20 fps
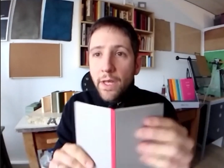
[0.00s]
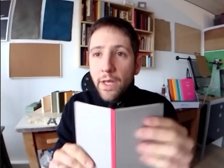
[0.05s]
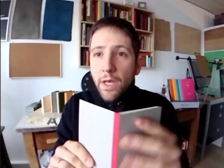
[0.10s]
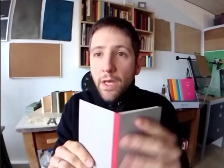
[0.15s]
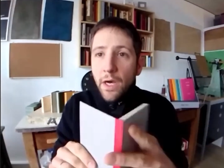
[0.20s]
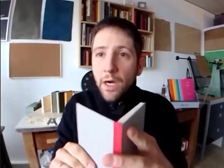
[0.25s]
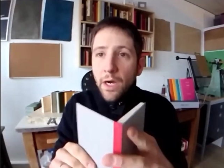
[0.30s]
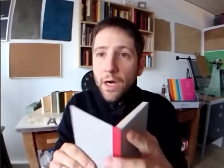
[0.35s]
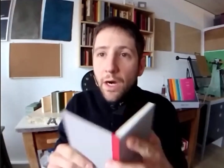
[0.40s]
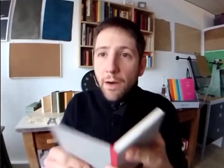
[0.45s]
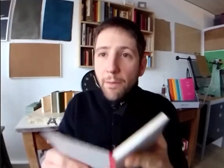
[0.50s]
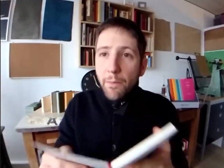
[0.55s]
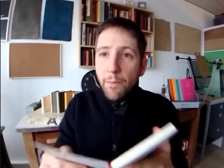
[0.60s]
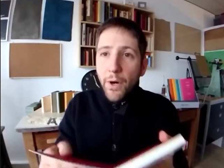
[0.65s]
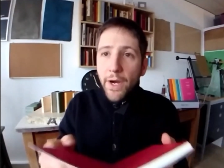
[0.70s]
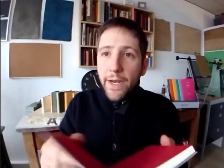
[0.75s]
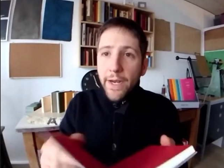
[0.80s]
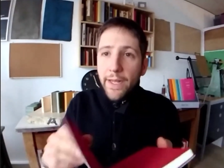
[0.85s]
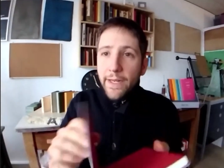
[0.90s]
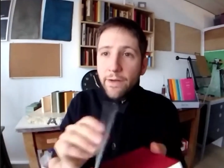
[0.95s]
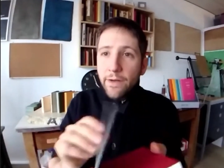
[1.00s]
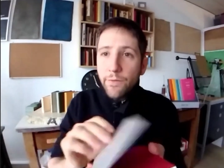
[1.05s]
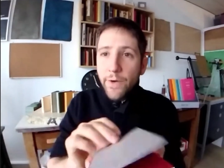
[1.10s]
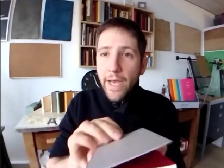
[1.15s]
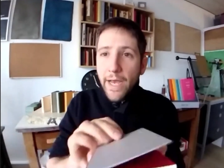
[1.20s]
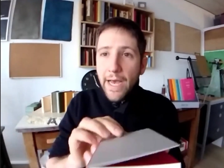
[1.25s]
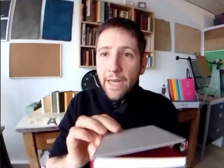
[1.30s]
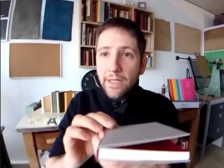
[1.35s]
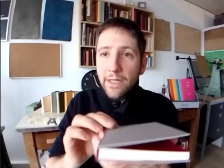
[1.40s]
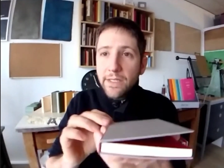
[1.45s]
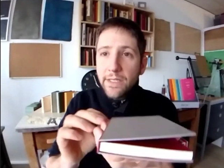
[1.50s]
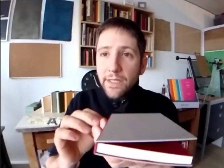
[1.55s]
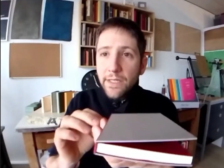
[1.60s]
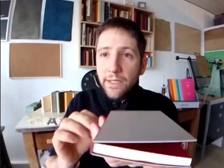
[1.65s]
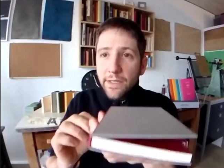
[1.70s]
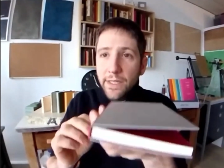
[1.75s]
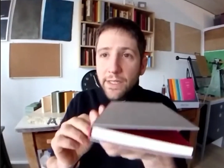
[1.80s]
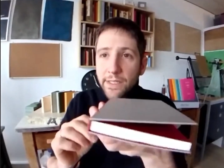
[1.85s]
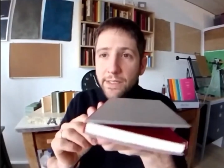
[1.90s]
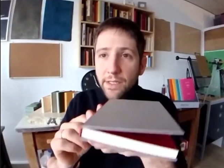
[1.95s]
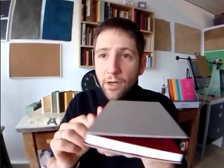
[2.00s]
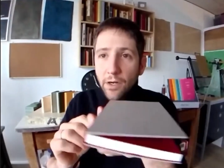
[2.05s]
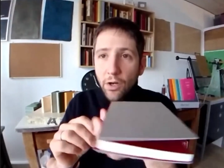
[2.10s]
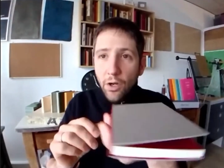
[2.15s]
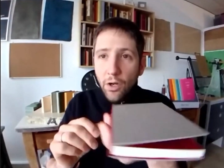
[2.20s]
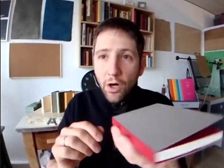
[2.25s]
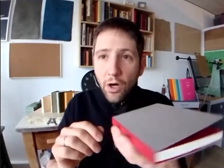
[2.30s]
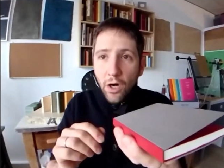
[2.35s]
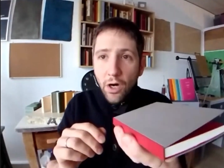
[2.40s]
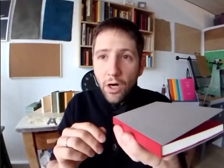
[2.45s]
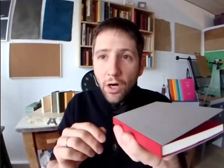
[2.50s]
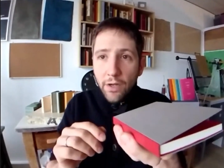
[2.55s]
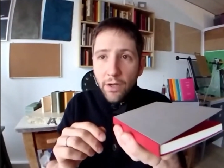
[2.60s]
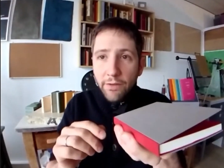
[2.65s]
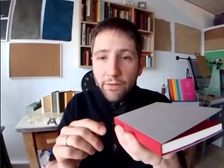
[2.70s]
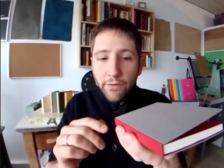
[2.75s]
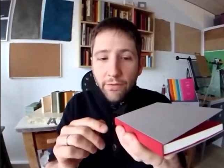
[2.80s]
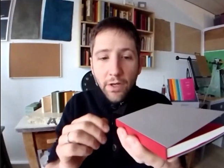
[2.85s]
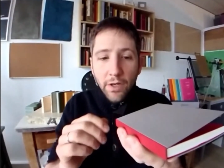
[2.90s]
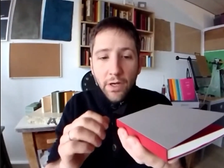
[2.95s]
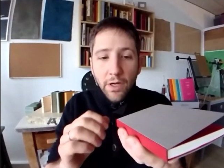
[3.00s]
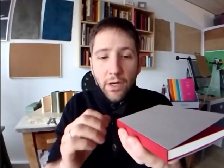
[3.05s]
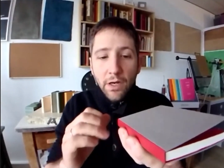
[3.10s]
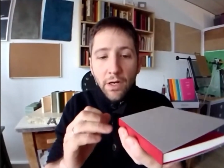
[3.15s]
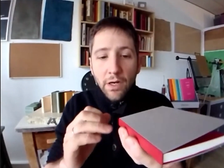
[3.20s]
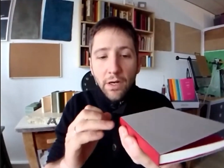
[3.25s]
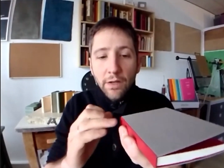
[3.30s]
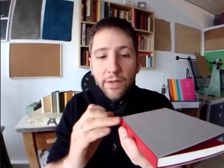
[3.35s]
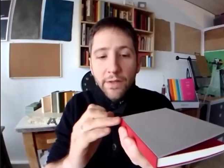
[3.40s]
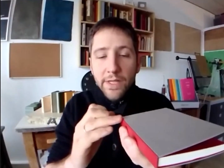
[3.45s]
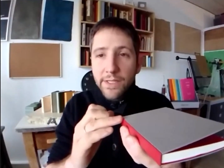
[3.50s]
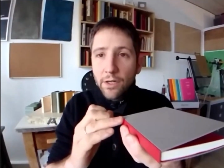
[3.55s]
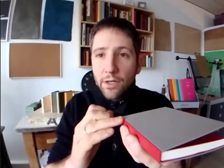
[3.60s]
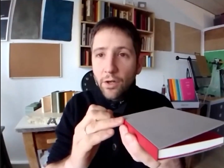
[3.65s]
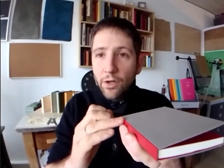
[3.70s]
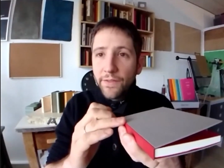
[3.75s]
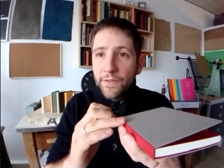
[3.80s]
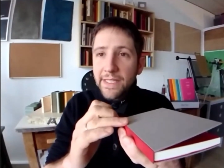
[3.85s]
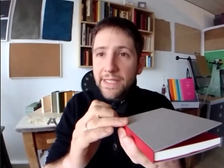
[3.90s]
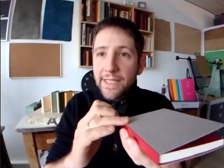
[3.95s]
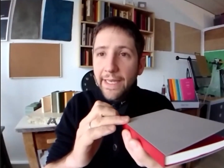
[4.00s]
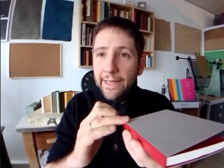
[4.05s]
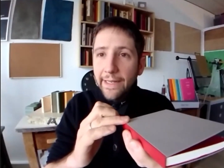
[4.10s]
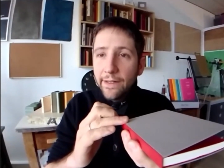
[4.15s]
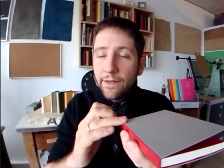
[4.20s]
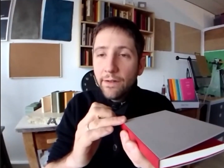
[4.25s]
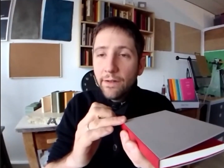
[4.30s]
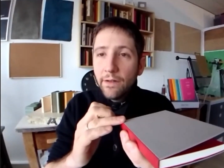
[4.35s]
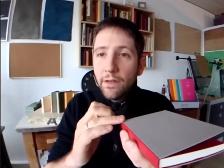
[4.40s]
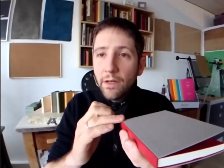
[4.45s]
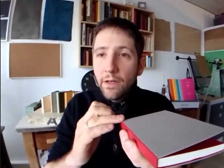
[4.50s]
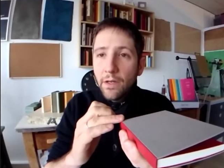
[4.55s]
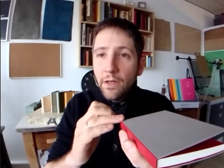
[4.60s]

But in reality, there's a lot that's hidden.